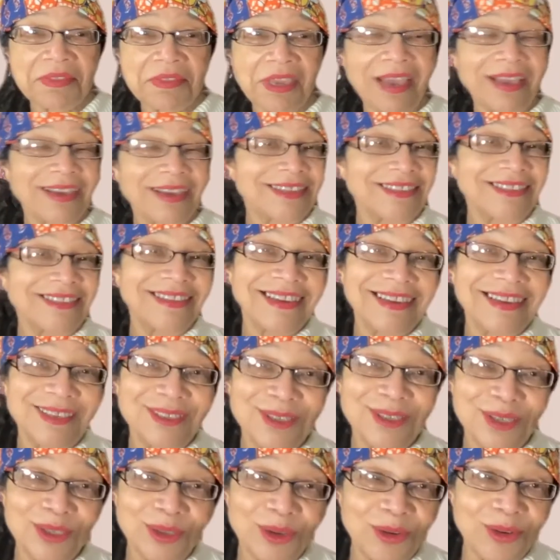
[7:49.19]
I can tell
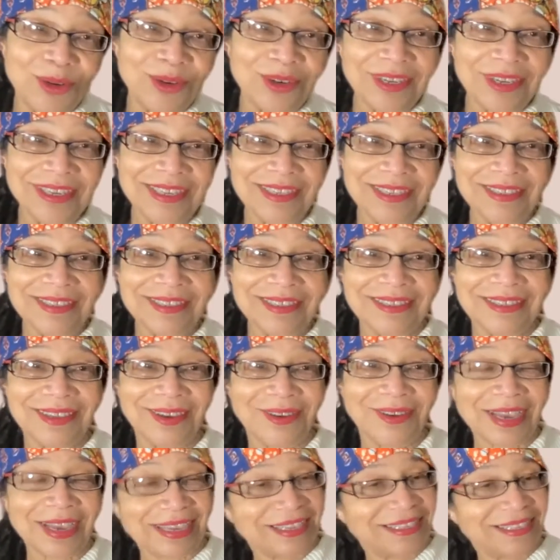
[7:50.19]
stories,
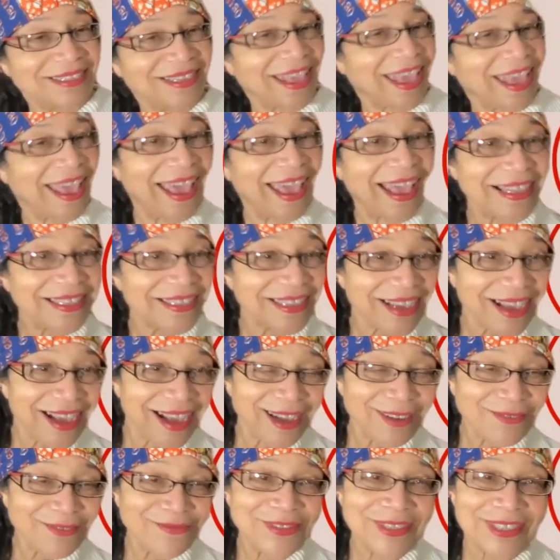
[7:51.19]
so I can act
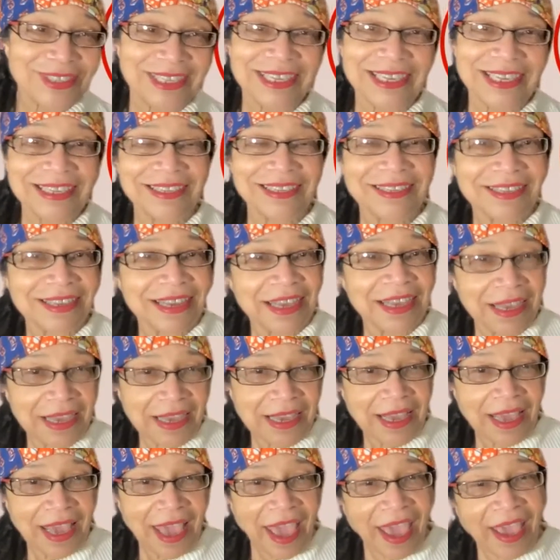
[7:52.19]
confident. And
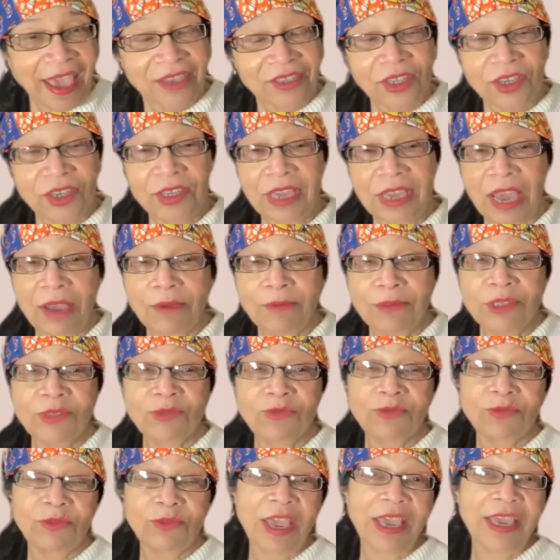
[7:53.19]
actually, I
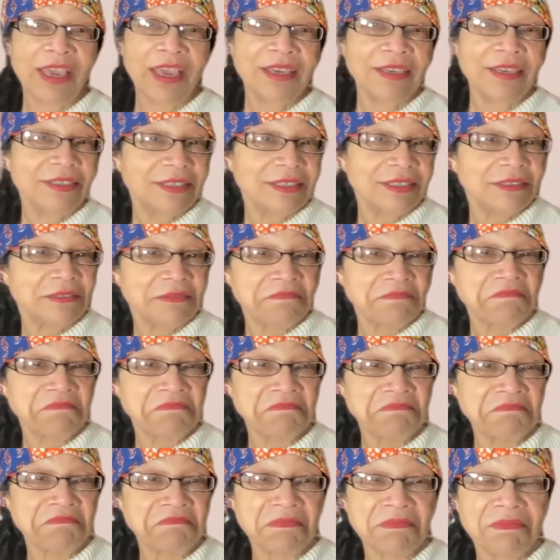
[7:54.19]
was raised
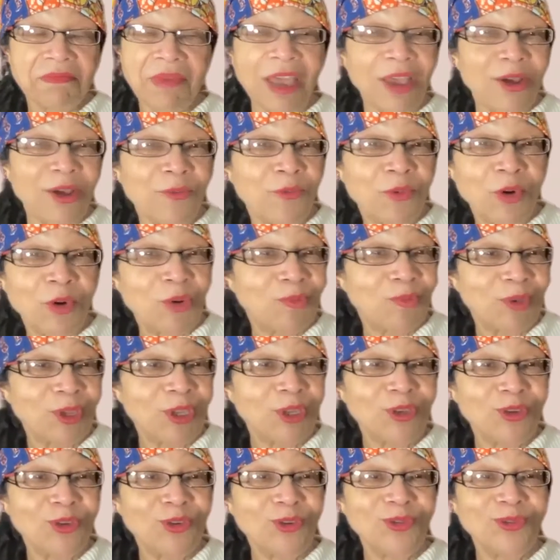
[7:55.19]
by a
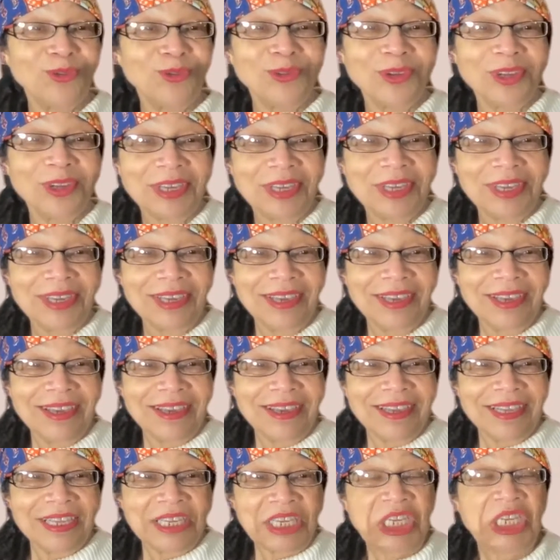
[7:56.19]
woman who
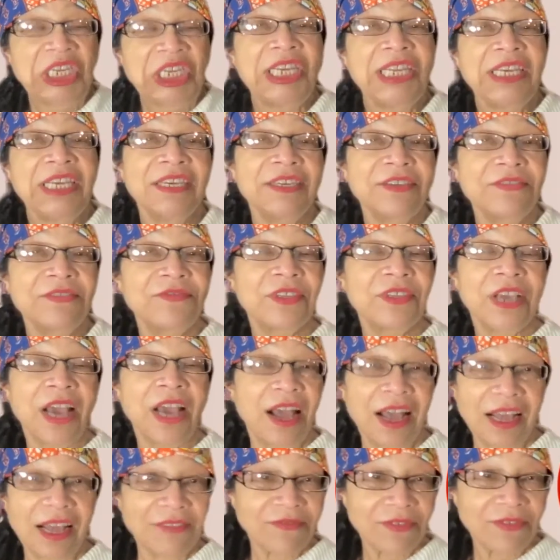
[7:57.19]
lived
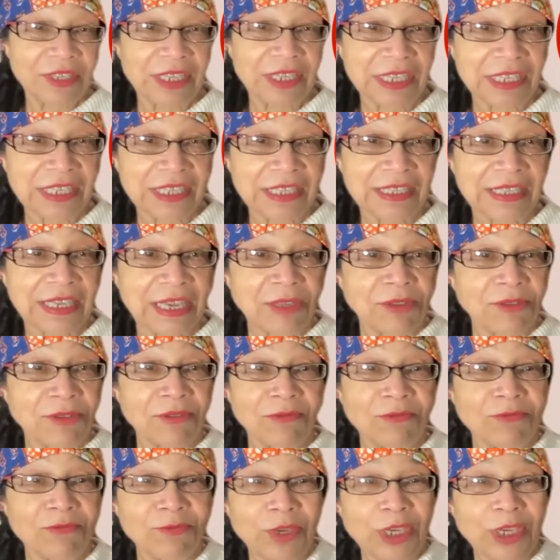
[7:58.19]
confidence,
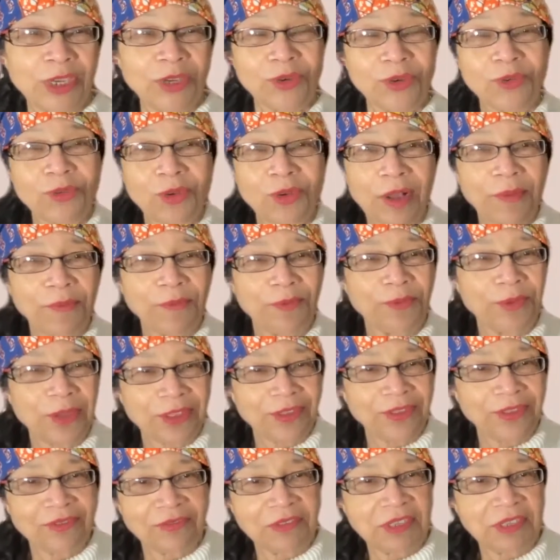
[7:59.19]
and we grew up
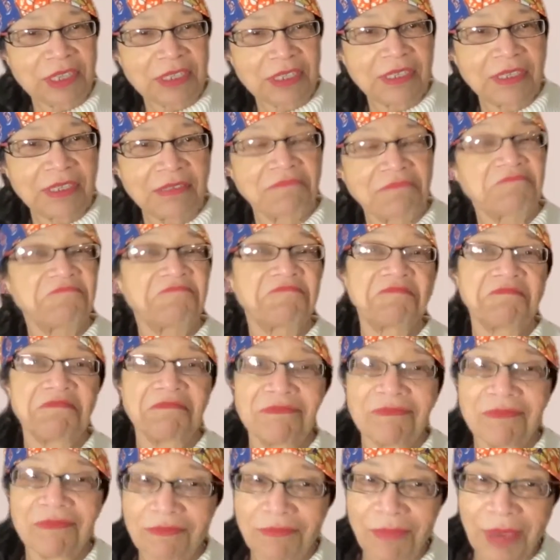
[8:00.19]
with just
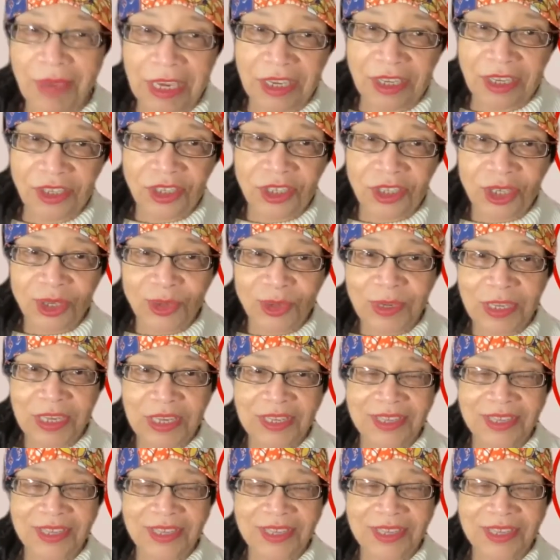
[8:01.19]
making sure we